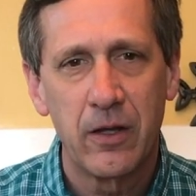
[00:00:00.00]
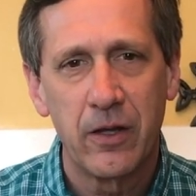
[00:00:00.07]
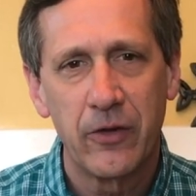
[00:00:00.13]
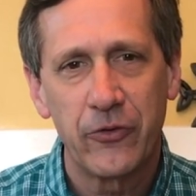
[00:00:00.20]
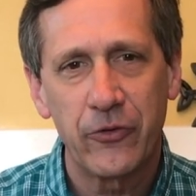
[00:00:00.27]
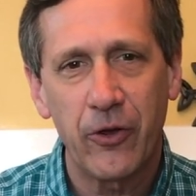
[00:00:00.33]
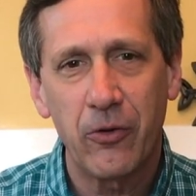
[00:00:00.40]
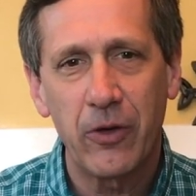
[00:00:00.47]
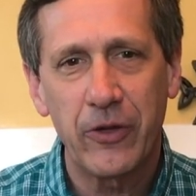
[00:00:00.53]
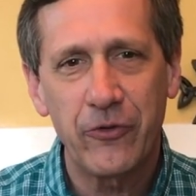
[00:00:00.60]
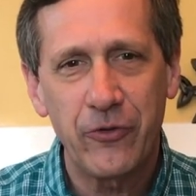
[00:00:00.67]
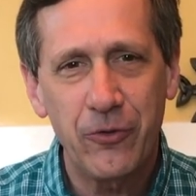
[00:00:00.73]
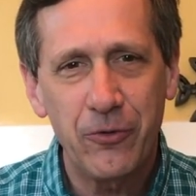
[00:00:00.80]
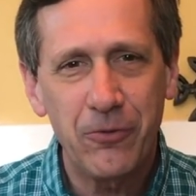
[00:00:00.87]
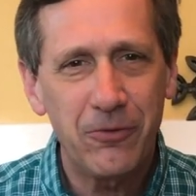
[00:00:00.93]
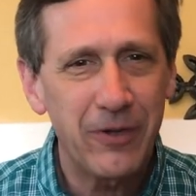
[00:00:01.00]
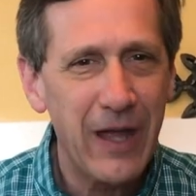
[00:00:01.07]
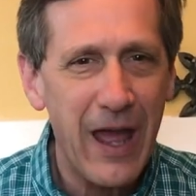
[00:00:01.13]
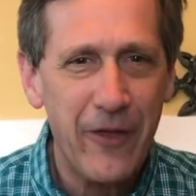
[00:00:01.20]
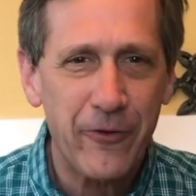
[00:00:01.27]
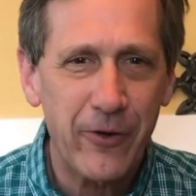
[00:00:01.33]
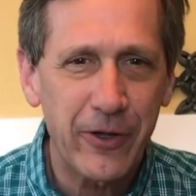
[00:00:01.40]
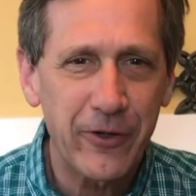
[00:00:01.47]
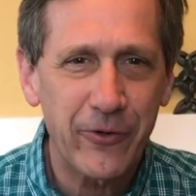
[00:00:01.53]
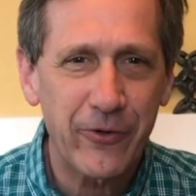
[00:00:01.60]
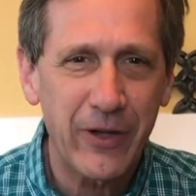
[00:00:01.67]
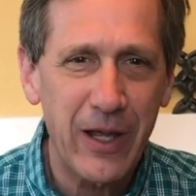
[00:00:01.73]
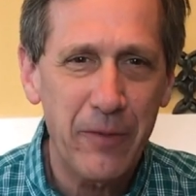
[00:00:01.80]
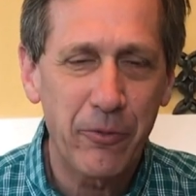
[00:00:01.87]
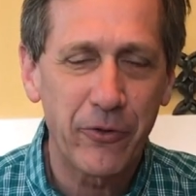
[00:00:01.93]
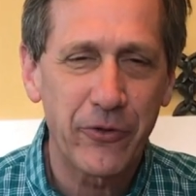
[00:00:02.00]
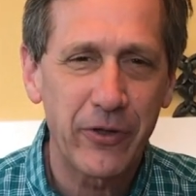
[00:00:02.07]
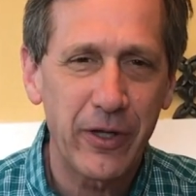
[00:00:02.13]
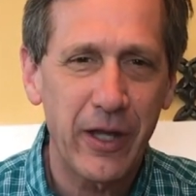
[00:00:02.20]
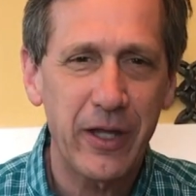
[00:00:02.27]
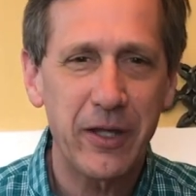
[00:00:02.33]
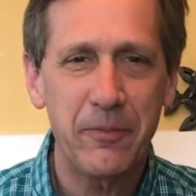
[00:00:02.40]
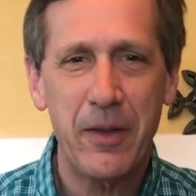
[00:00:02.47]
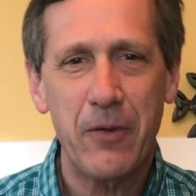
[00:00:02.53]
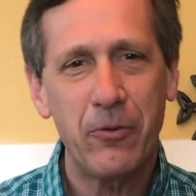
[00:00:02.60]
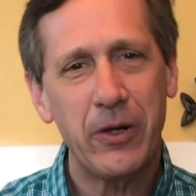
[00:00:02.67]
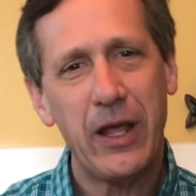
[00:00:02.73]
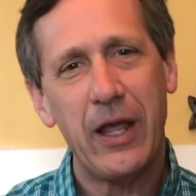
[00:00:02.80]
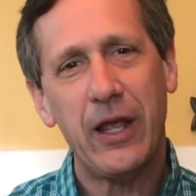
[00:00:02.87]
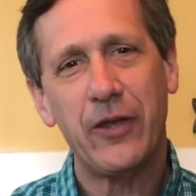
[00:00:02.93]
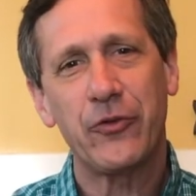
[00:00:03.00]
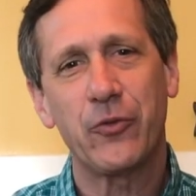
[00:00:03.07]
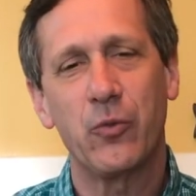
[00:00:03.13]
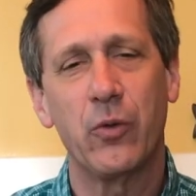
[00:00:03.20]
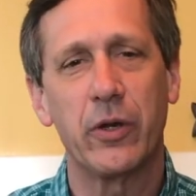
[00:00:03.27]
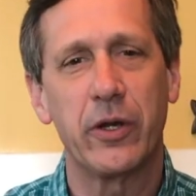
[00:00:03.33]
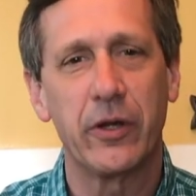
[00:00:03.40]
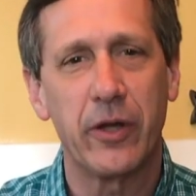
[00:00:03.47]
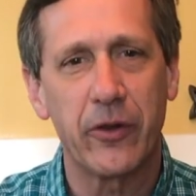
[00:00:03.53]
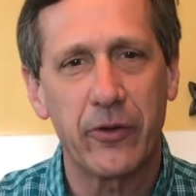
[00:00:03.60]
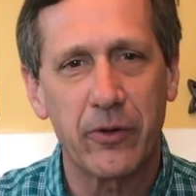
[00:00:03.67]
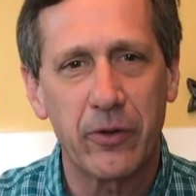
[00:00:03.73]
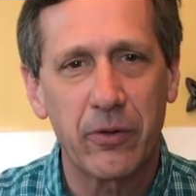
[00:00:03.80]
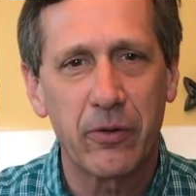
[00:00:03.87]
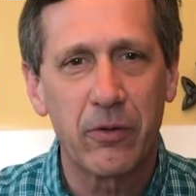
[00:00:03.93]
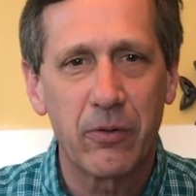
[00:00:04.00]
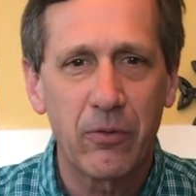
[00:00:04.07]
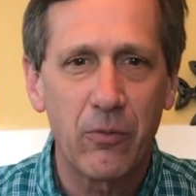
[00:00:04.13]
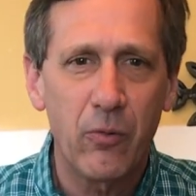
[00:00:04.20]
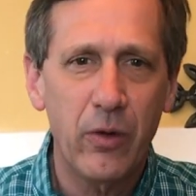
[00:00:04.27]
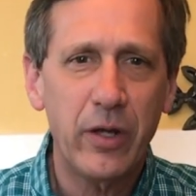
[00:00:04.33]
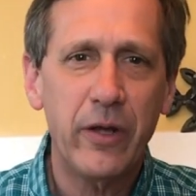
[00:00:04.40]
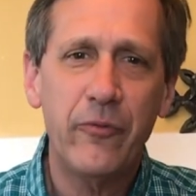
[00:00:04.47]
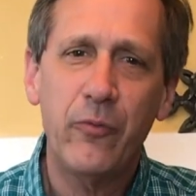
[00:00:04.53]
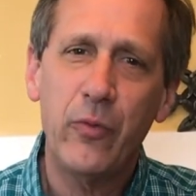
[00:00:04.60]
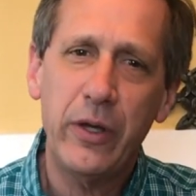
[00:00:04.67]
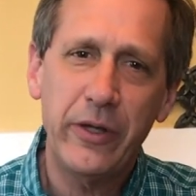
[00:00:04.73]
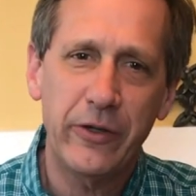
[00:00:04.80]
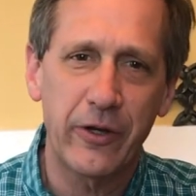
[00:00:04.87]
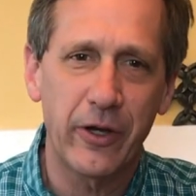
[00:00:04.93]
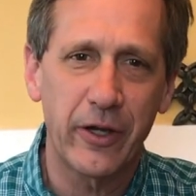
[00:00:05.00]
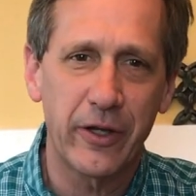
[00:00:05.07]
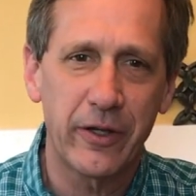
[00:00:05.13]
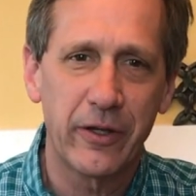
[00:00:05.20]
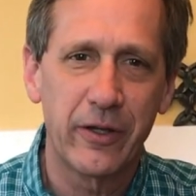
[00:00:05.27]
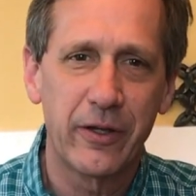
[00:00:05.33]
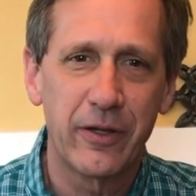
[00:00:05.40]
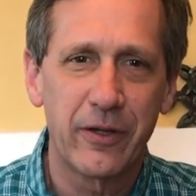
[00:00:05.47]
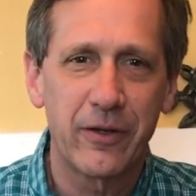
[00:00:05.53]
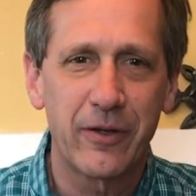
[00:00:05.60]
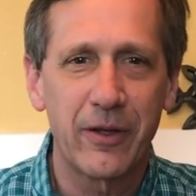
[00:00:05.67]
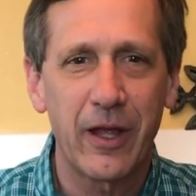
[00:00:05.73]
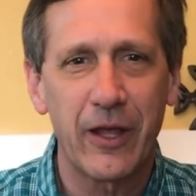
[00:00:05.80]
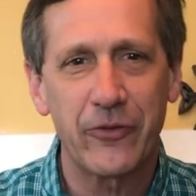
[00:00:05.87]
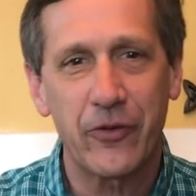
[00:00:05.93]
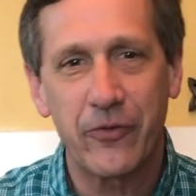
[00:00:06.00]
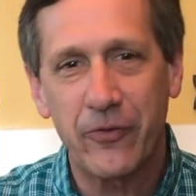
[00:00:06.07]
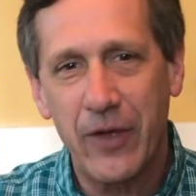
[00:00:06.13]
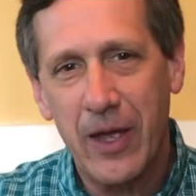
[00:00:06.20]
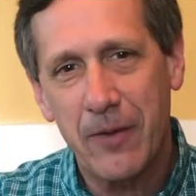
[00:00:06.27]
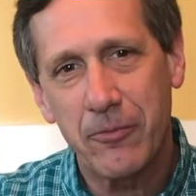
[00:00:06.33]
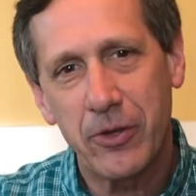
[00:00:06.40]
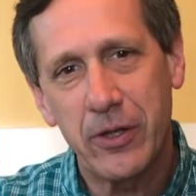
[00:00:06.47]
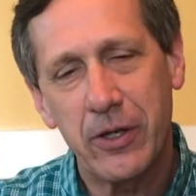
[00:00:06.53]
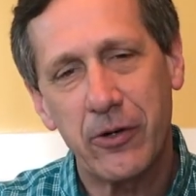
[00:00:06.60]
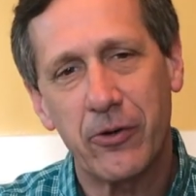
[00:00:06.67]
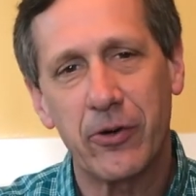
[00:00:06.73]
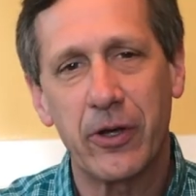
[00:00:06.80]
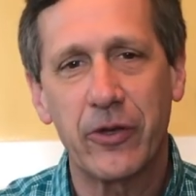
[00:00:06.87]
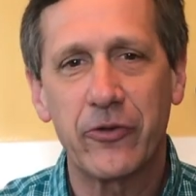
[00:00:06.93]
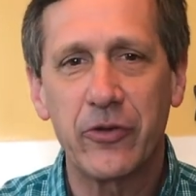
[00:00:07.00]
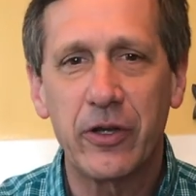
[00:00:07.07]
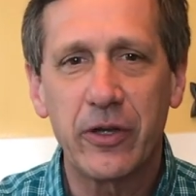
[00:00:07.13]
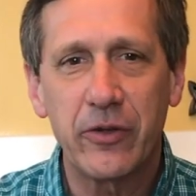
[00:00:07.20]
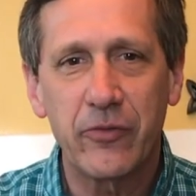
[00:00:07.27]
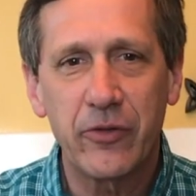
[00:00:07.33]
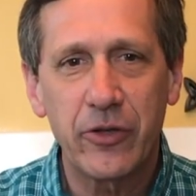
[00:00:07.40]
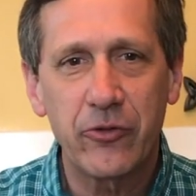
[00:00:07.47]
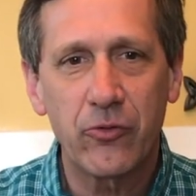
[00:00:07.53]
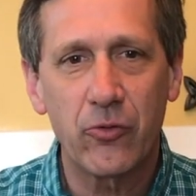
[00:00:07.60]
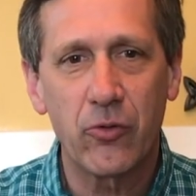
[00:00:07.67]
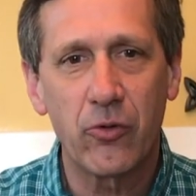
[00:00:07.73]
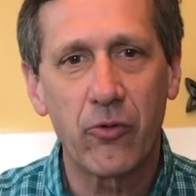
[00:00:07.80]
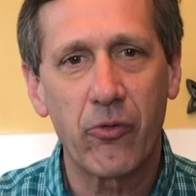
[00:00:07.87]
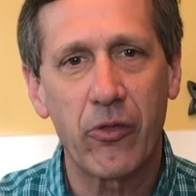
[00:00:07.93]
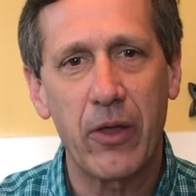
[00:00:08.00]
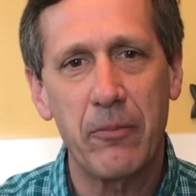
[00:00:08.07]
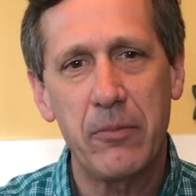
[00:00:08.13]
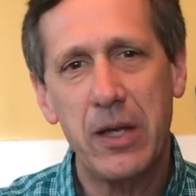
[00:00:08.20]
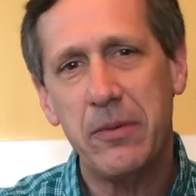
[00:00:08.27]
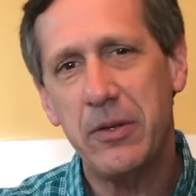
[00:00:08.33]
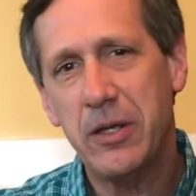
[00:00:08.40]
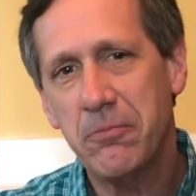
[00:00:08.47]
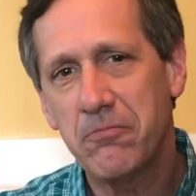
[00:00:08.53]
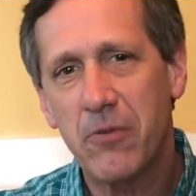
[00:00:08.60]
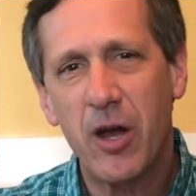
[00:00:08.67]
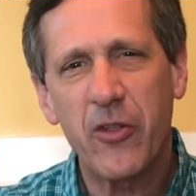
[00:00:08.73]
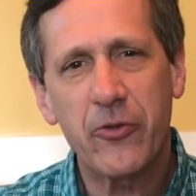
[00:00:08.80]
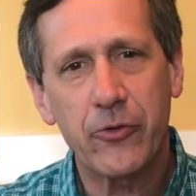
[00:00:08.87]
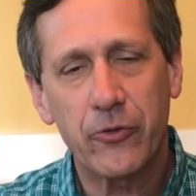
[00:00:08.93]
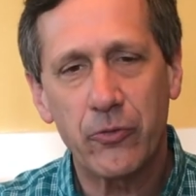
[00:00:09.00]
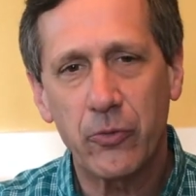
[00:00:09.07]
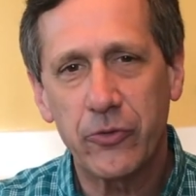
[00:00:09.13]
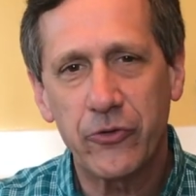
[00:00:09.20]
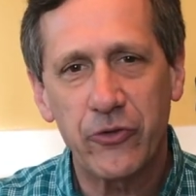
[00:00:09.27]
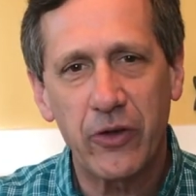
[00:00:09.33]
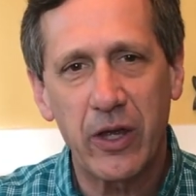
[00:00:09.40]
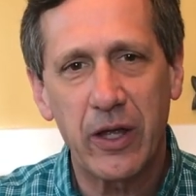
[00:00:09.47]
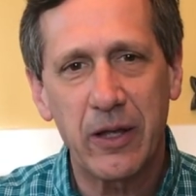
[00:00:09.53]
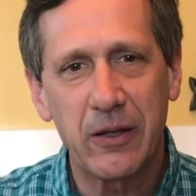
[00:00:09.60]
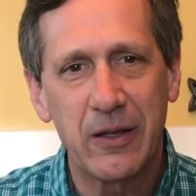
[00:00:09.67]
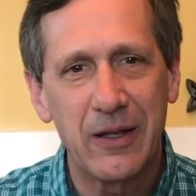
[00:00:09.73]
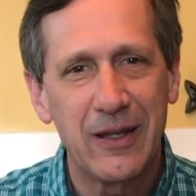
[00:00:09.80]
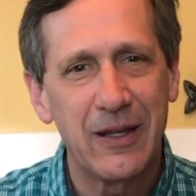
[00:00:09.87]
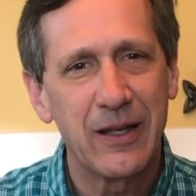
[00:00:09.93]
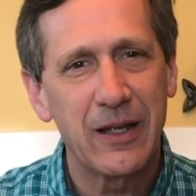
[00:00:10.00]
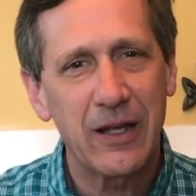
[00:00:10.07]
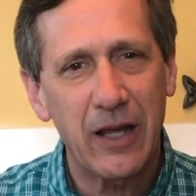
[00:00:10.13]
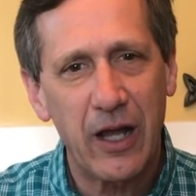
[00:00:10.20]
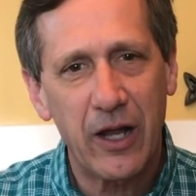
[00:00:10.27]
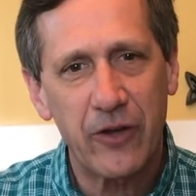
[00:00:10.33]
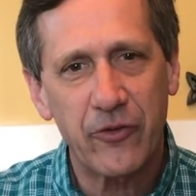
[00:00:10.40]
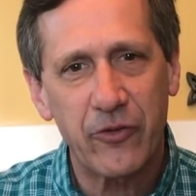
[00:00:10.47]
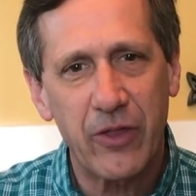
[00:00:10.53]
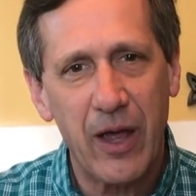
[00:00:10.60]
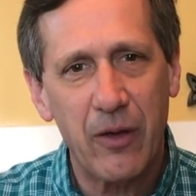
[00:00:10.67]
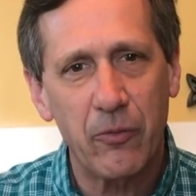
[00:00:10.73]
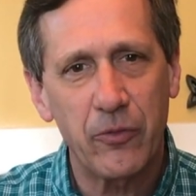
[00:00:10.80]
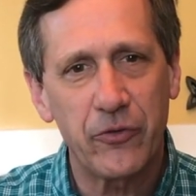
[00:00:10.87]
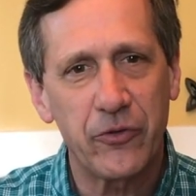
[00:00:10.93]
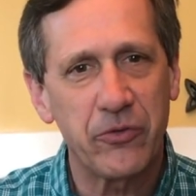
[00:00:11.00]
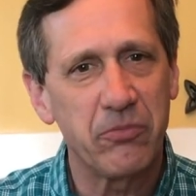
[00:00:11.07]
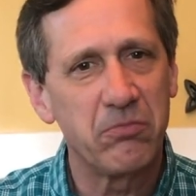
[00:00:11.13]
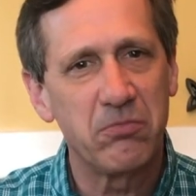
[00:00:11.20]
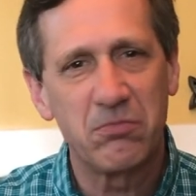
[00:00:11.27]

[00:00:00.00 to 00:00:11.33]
So as you gather at your table tonight, you may want to ask one another, what have we done as a family or as an individual that maybe others would say, gosh, that was